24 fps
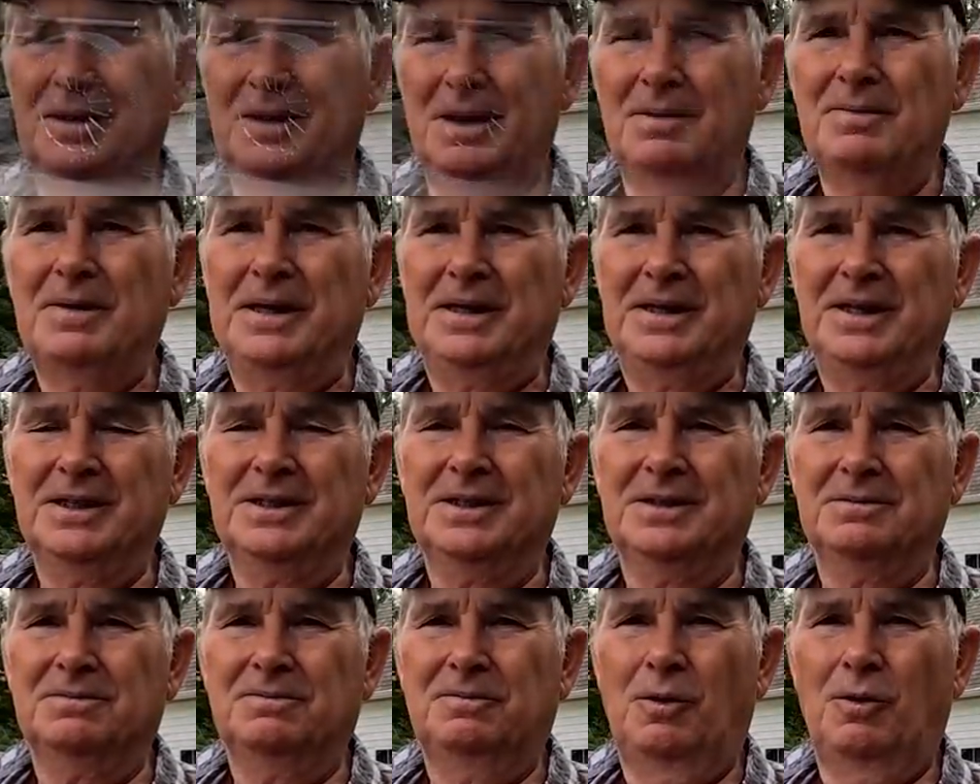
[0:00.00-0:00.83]
okay. I mean,
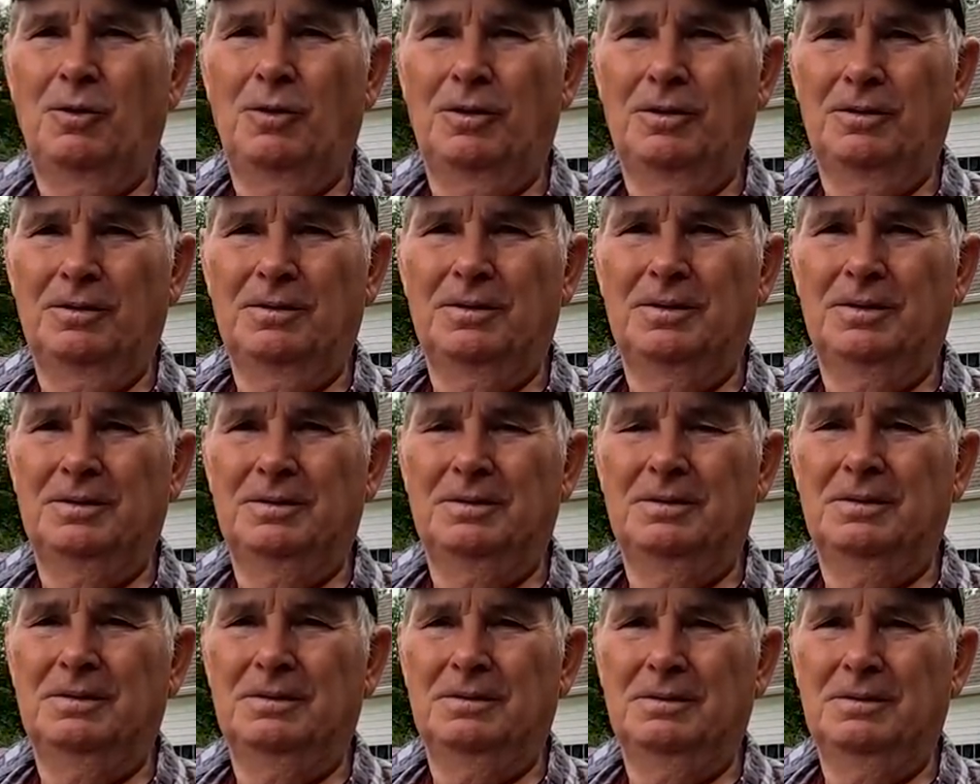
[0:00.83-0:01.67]
this is for
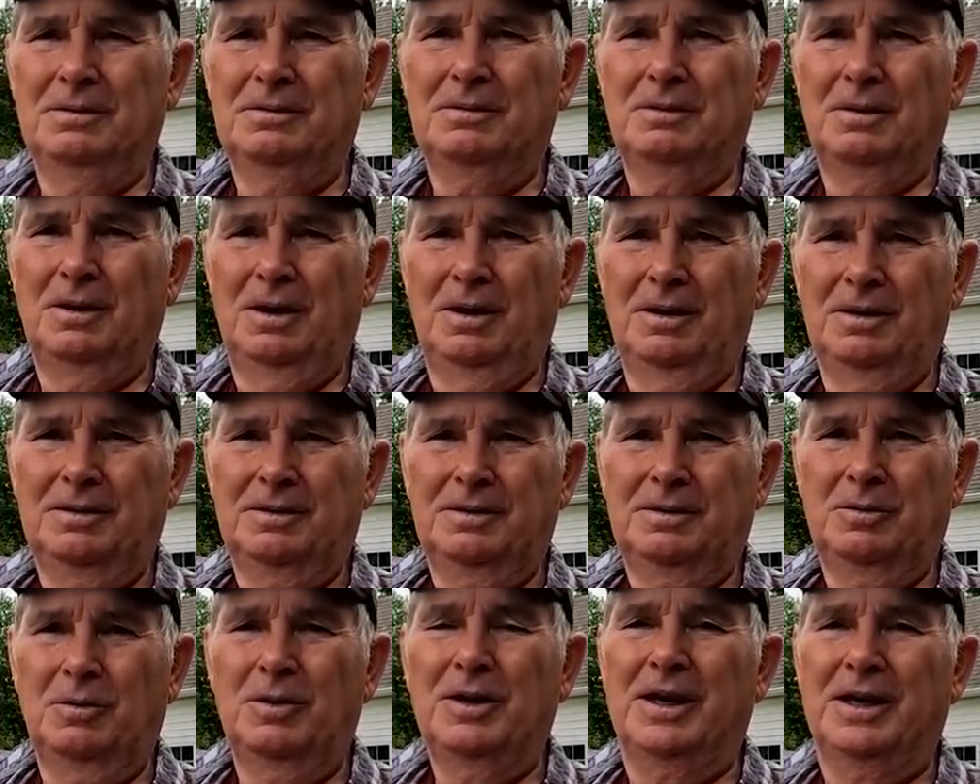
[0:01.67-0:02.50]

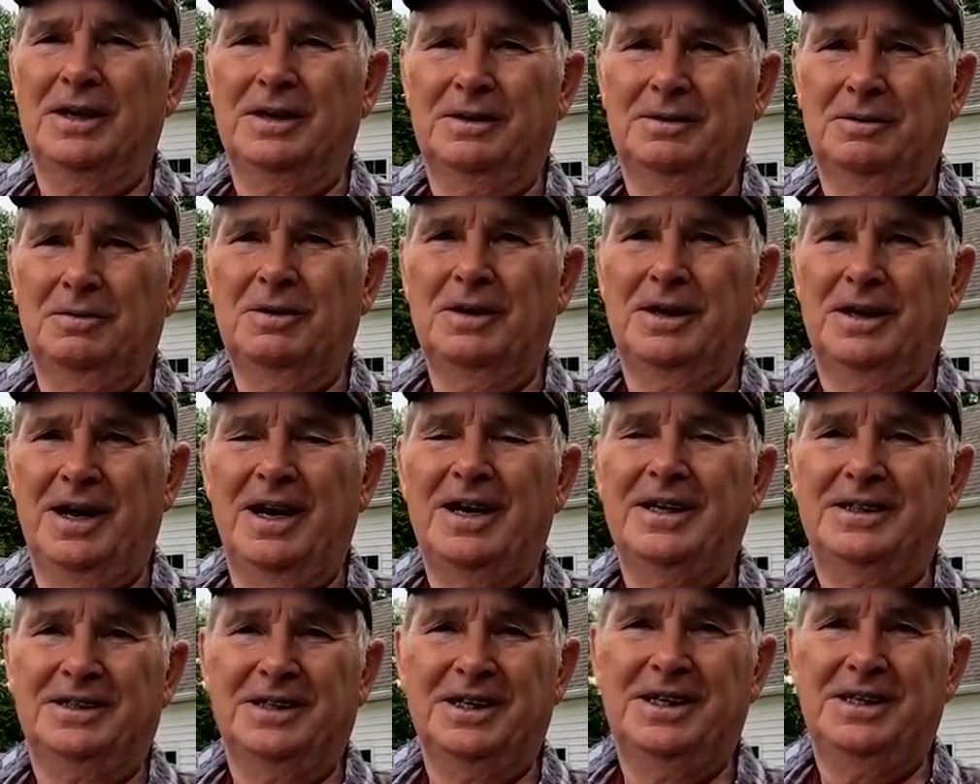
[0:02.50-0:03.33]

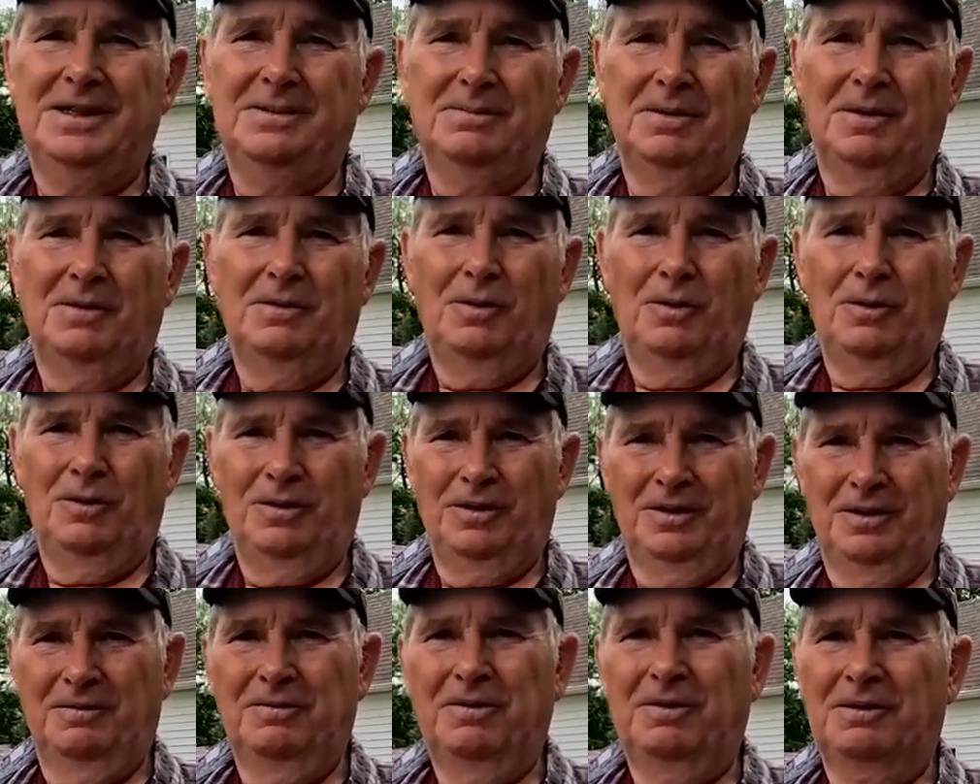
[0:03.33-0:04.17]
2019
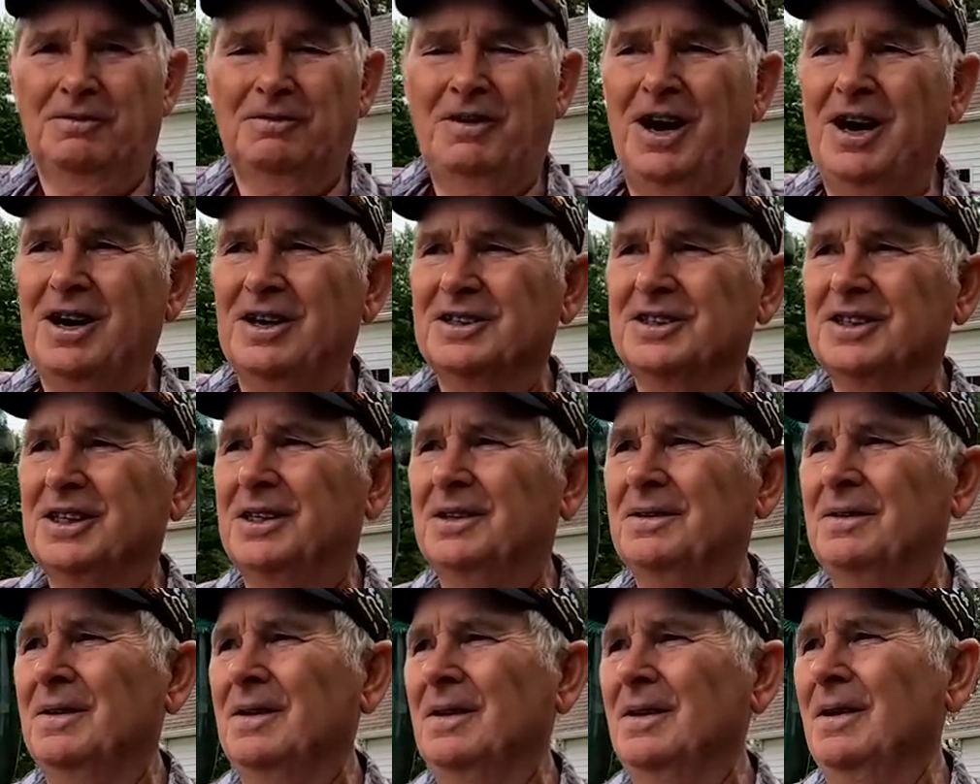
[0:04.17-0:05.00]
before the virus hit.